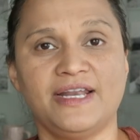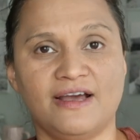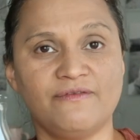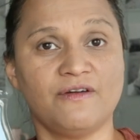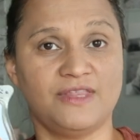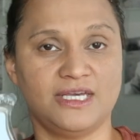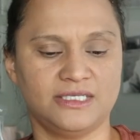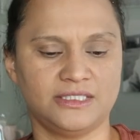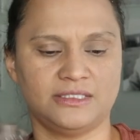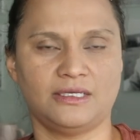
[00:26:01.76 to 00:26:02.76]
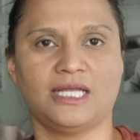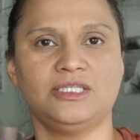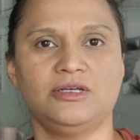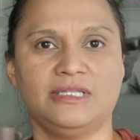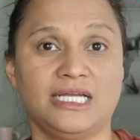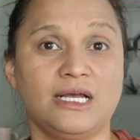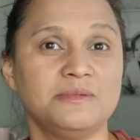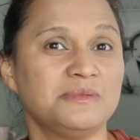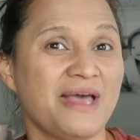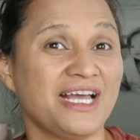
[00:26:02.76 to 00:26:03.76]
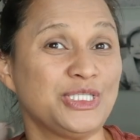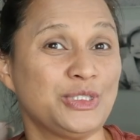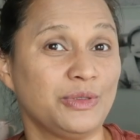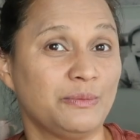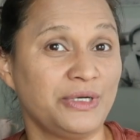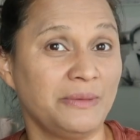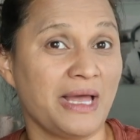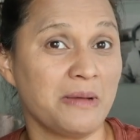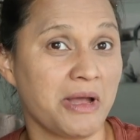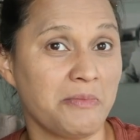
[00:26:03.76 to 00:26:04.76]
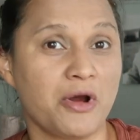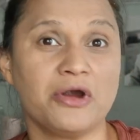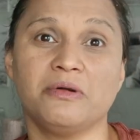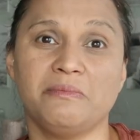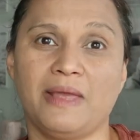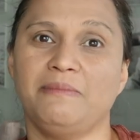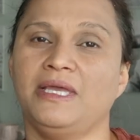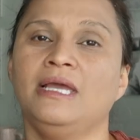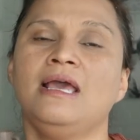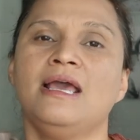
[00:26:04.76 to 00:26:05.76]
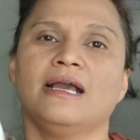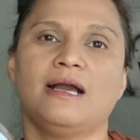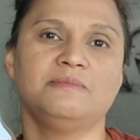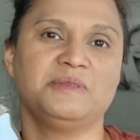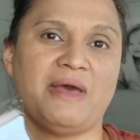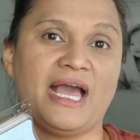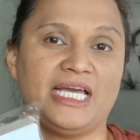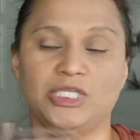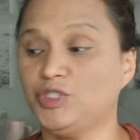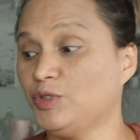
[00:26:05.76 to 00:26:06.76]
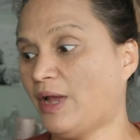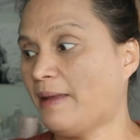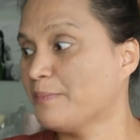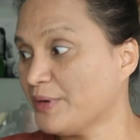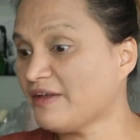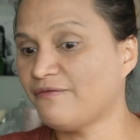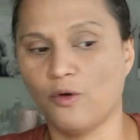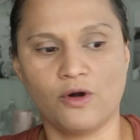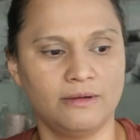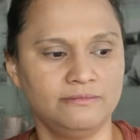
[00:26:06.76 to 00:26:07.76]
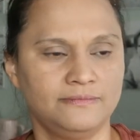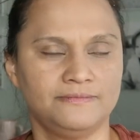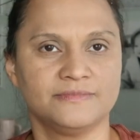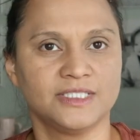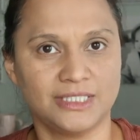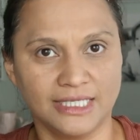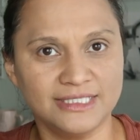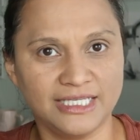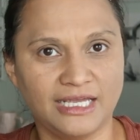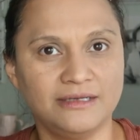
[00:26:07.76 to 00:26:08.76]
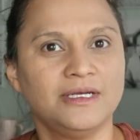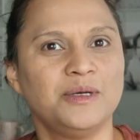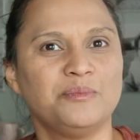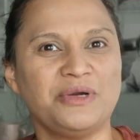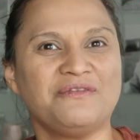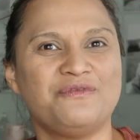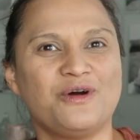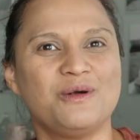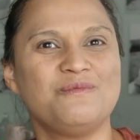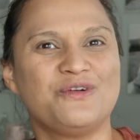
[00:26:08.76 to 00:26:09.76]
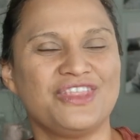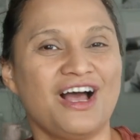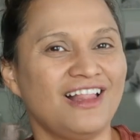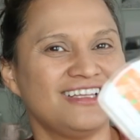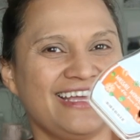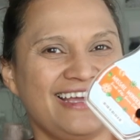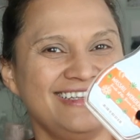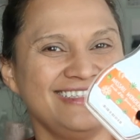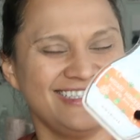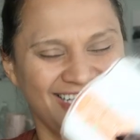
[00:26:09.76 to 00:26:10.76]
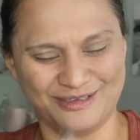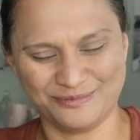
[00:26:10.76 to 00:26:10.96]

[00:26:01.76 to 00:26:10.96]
enough of this until it comes back into bring back my bar, or maybe comes back into a brick form, Scentsy brick form for the holidays,